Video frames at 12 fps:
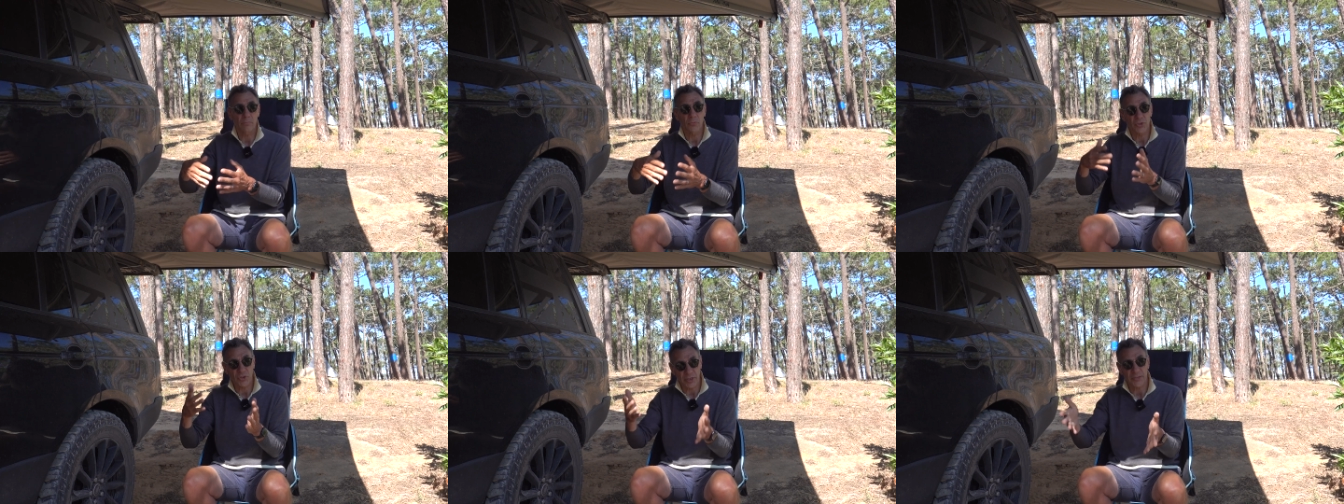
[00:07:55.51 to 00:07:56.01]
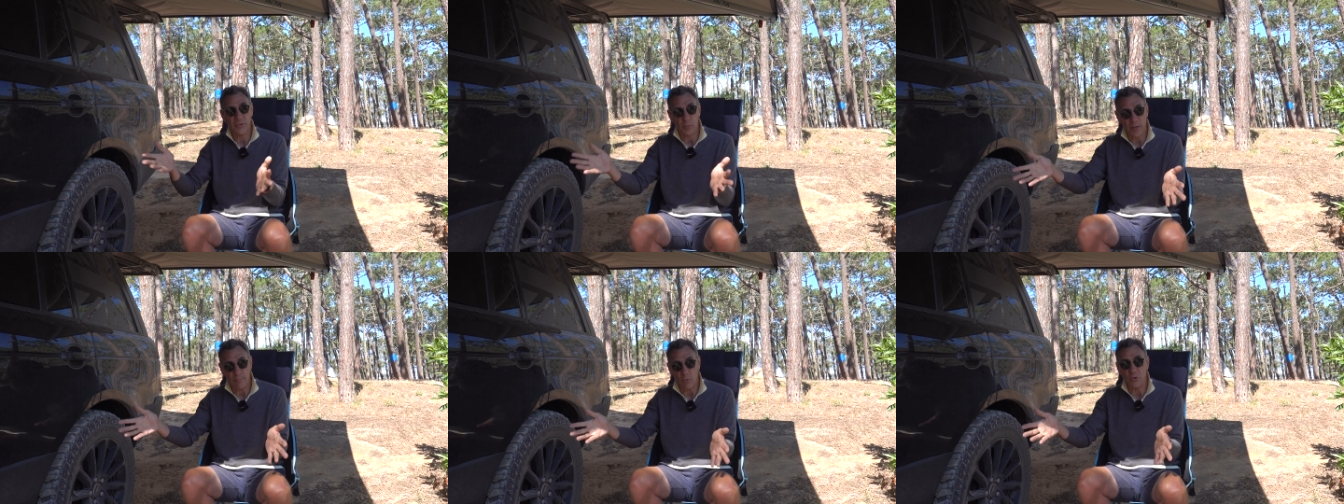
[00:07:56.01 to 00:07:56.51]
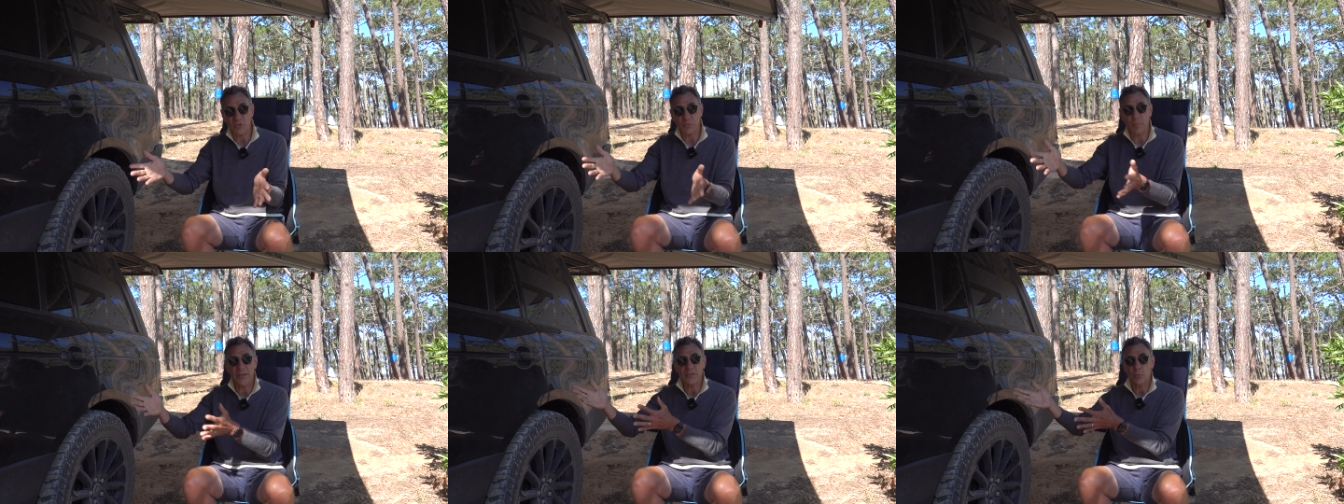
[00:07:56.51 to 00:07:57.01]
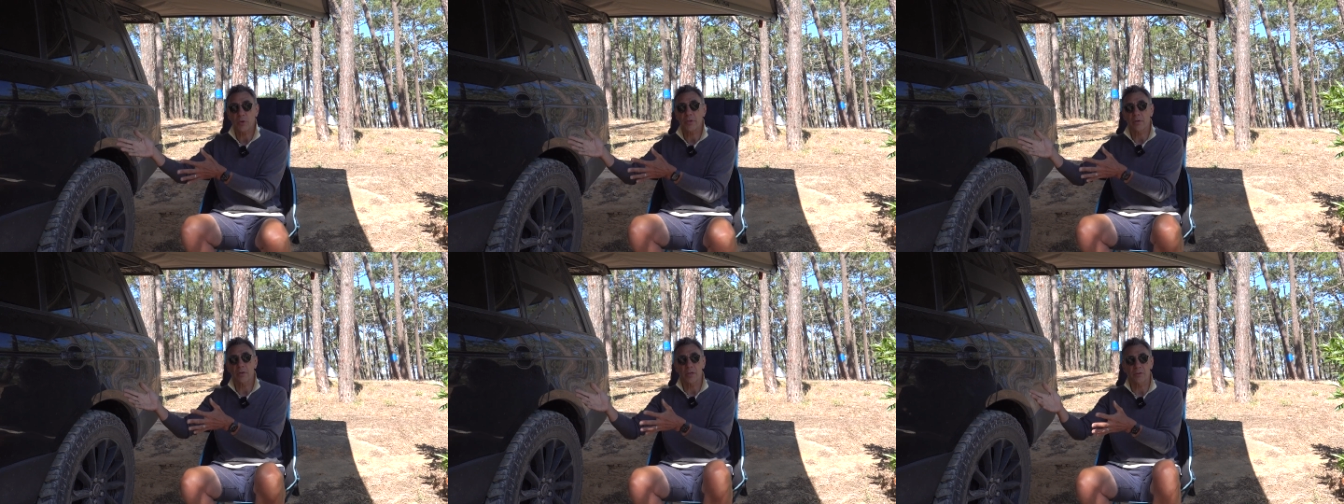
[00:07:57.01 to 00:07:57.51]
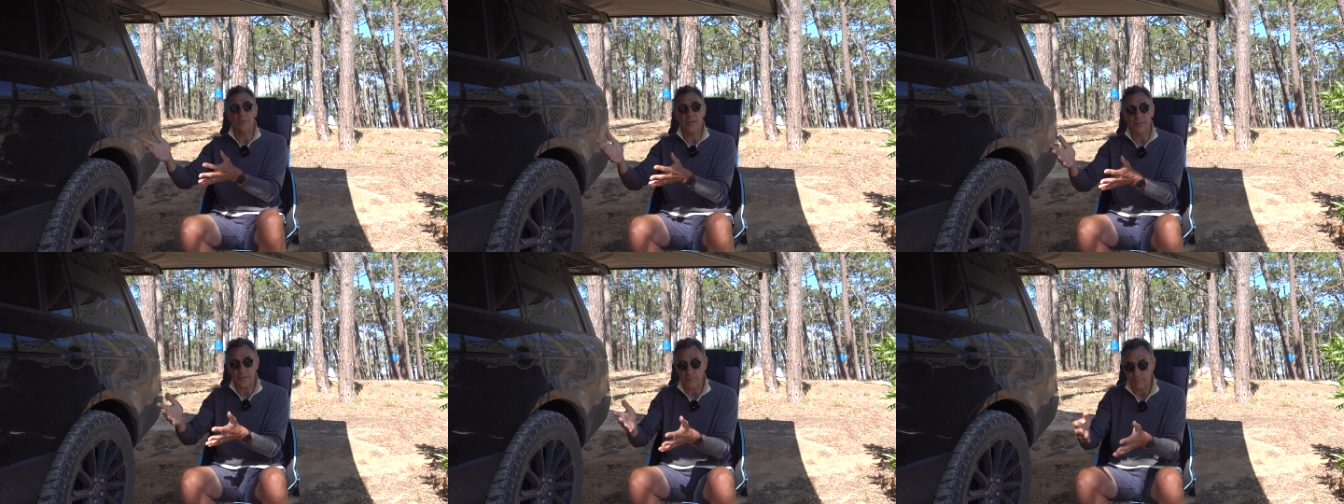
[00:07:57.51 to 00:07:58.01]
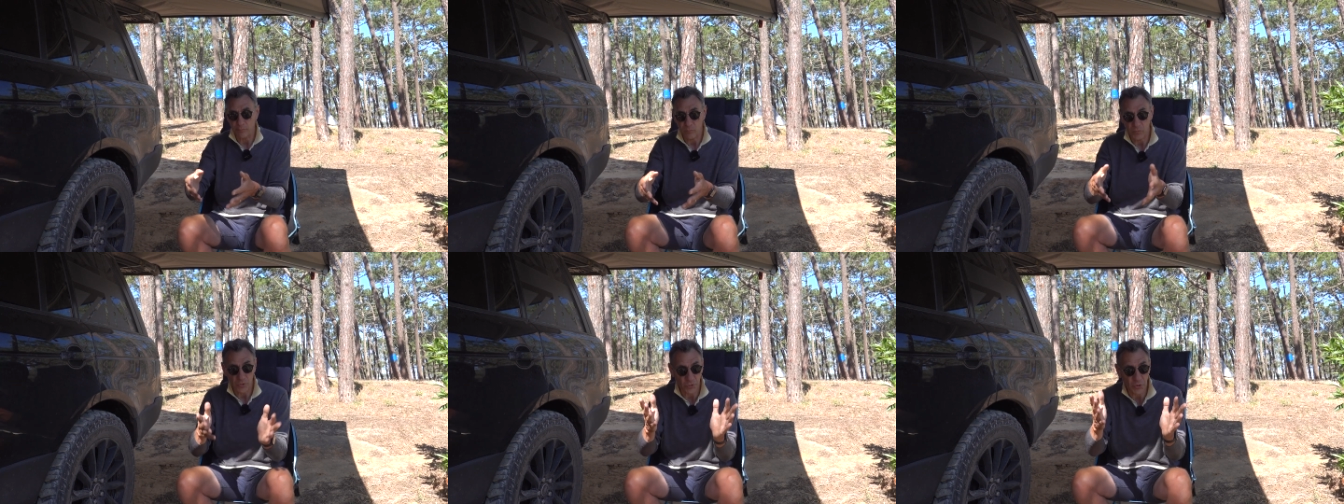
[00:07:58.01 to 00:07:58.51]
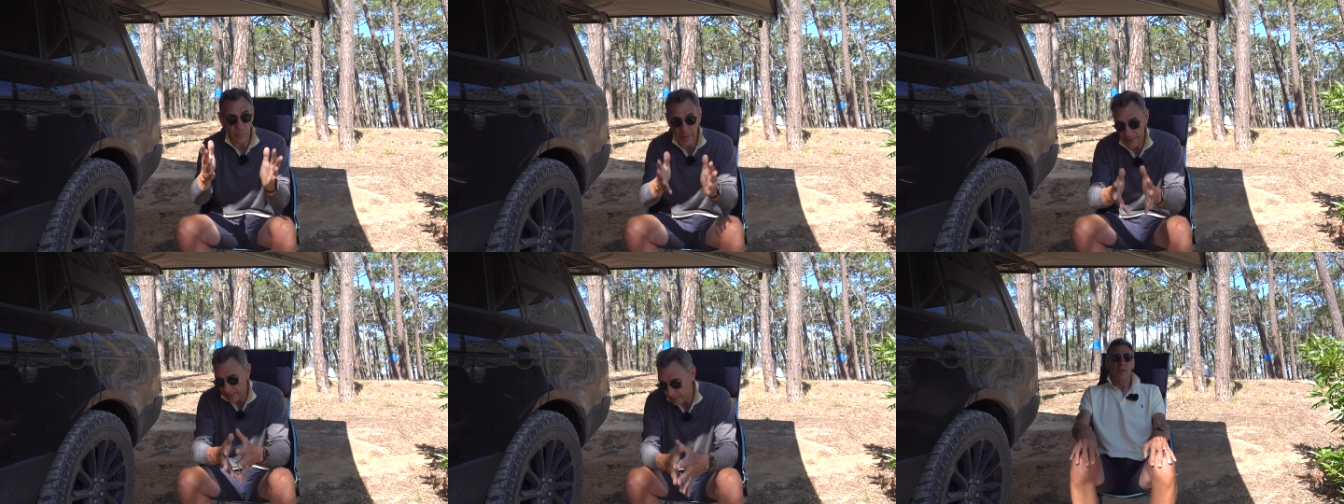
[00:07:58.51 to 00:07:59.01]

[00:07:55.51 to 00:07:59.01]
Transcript: which takes away more space where you can load things up. So just bear that in